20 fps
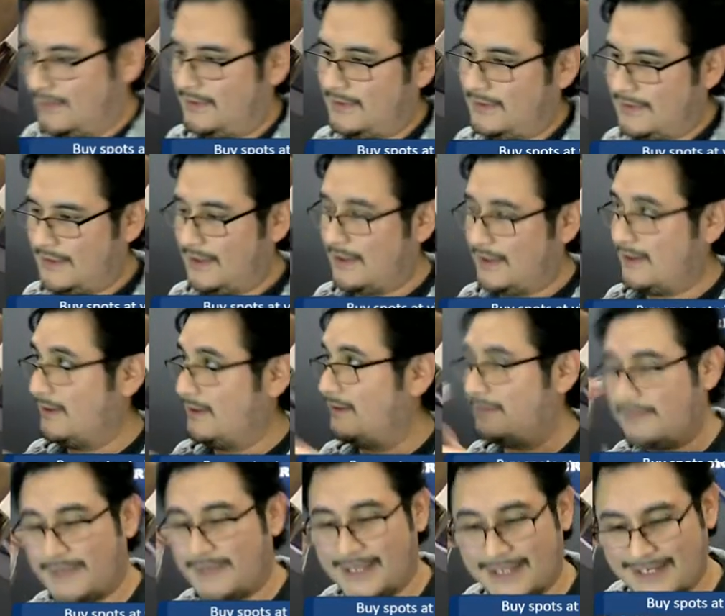Oh
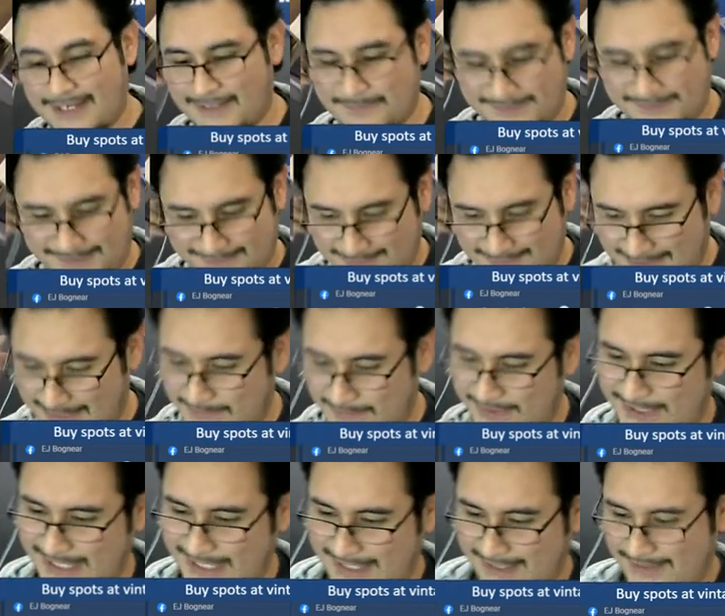man, I'm I'm
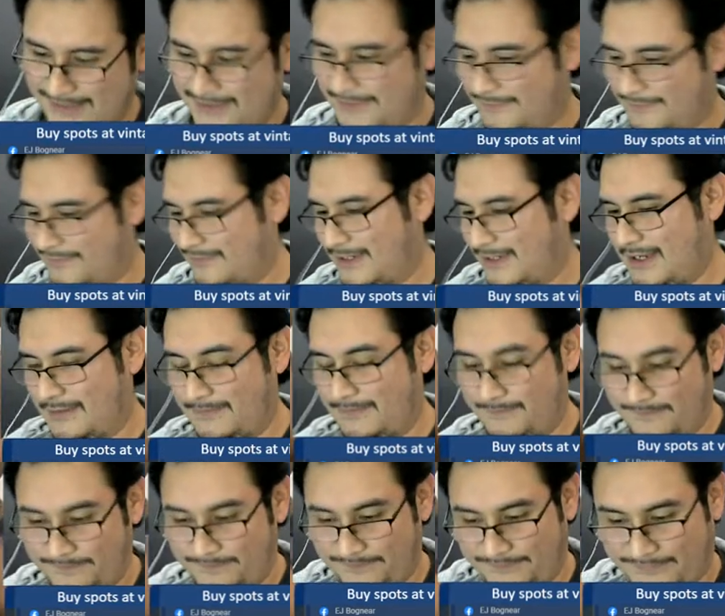shaking just for rock.
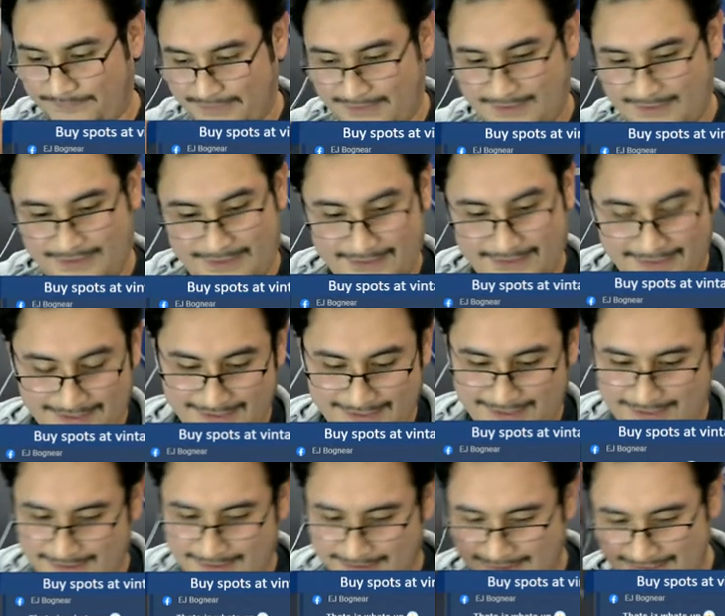
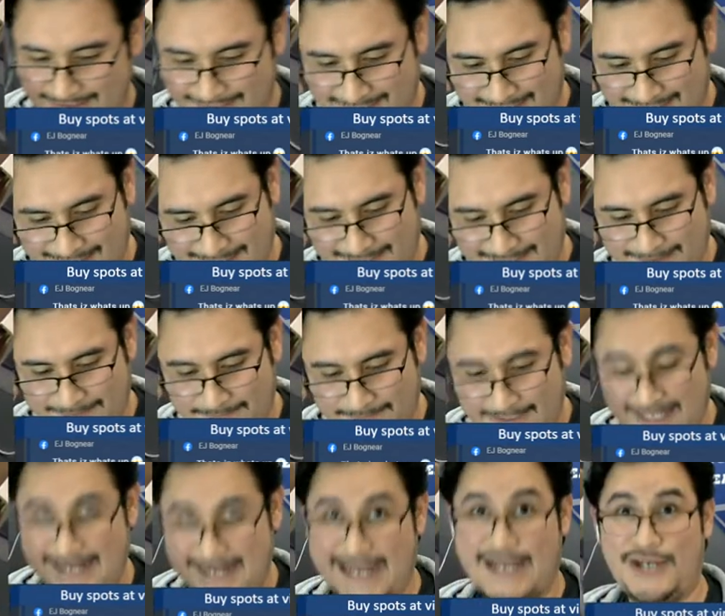Uh,
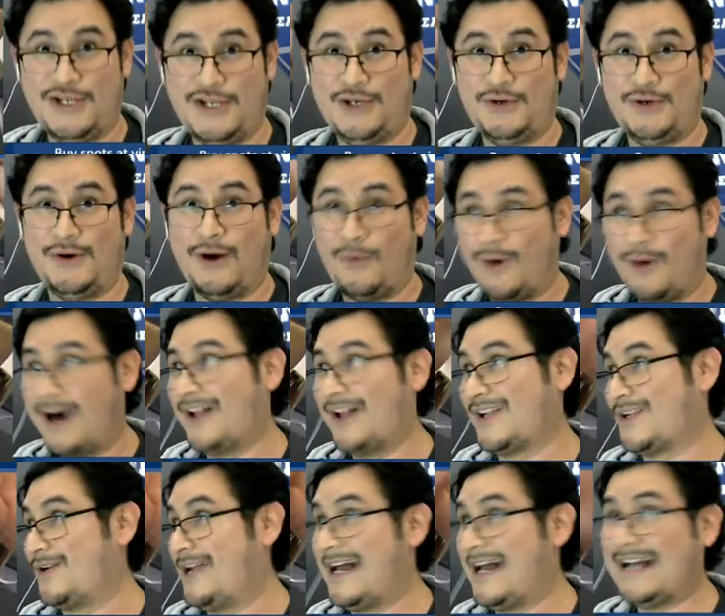and I knew a while
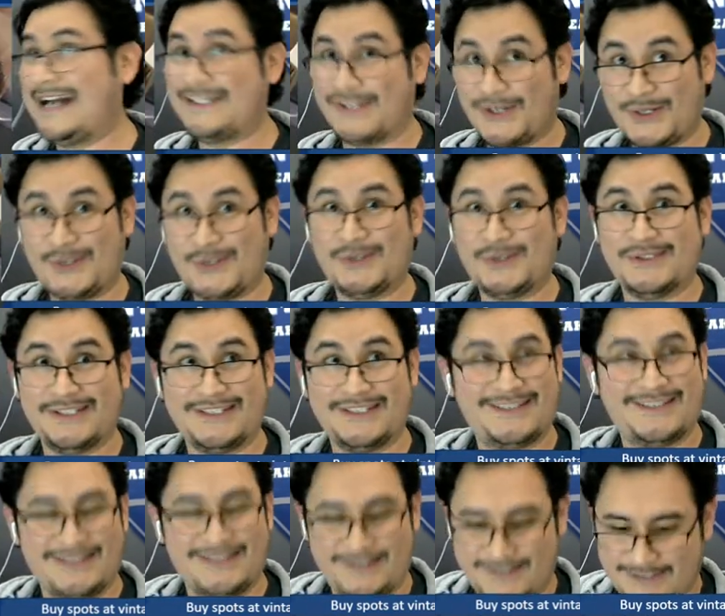ago I had to fold it
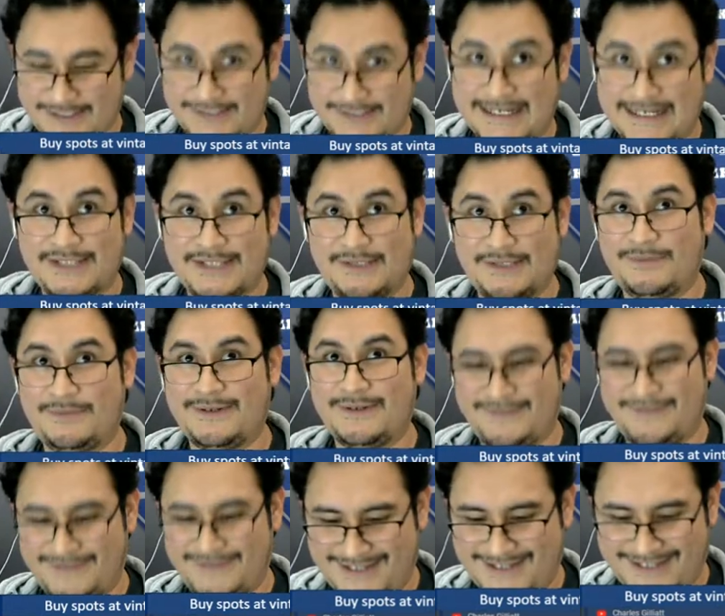because I had to. you
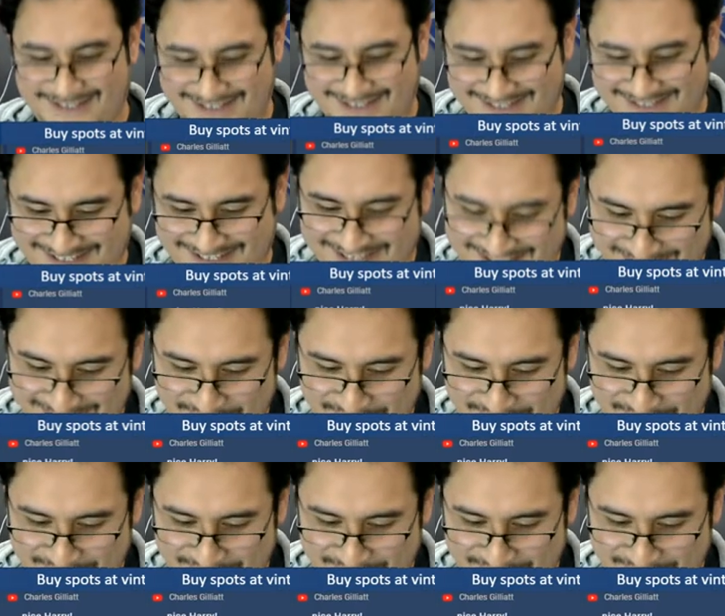did a